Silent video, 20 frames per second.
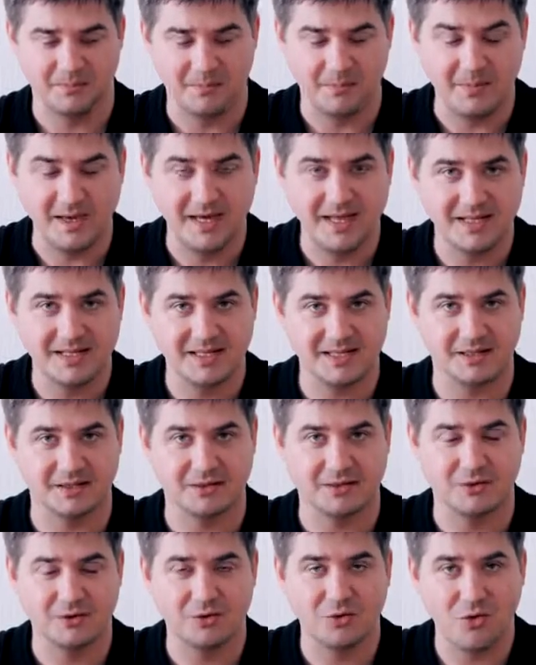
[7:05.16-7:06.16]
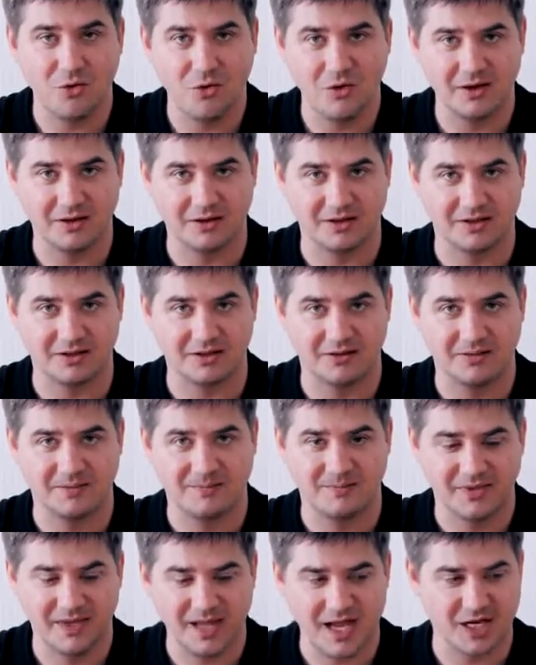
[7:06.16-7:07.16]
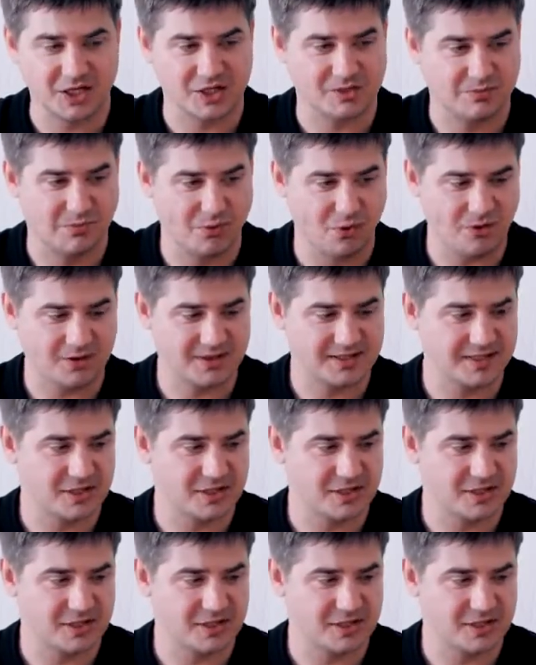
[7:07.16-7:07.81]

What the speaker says: coins. Now you can